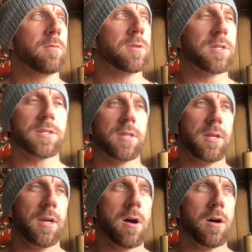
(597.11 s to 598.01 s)
which is
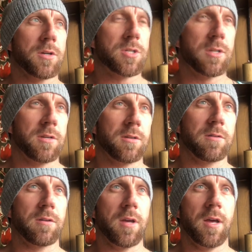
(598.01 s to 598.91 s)
the
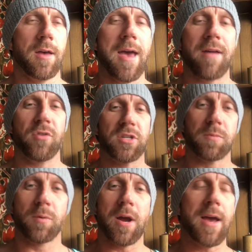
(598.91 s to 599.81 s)
auction
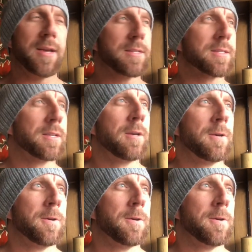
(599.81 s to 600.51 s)
average price.